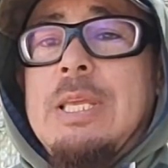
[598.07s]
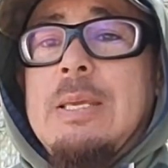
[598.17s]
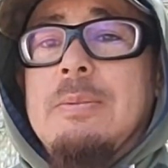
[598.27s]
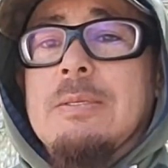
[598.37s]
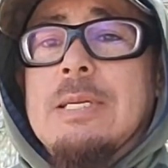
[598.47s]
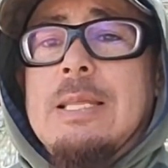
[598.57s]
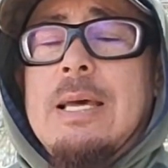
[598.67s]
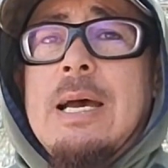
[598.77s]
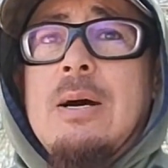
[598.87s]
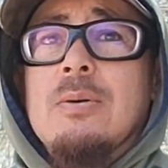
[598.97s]
keep inside
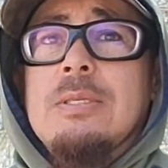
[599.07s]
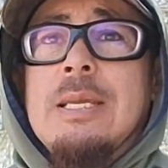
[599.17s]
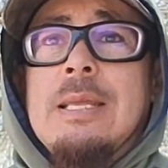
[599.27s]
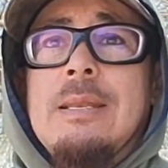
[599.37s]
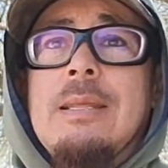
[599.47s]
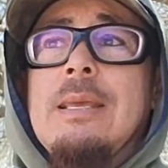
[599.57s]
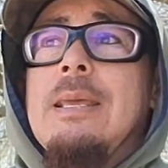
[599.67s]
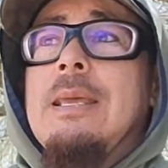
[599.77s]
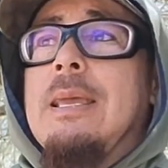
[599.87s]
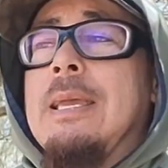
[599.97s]
the house, and
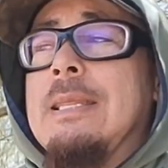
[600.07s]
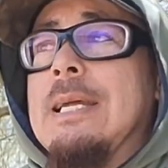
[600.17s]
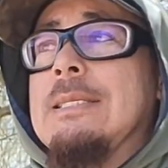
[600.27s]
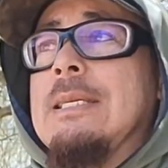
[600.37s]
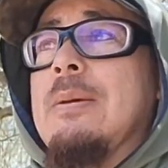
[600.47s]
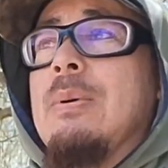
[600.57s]
that's it.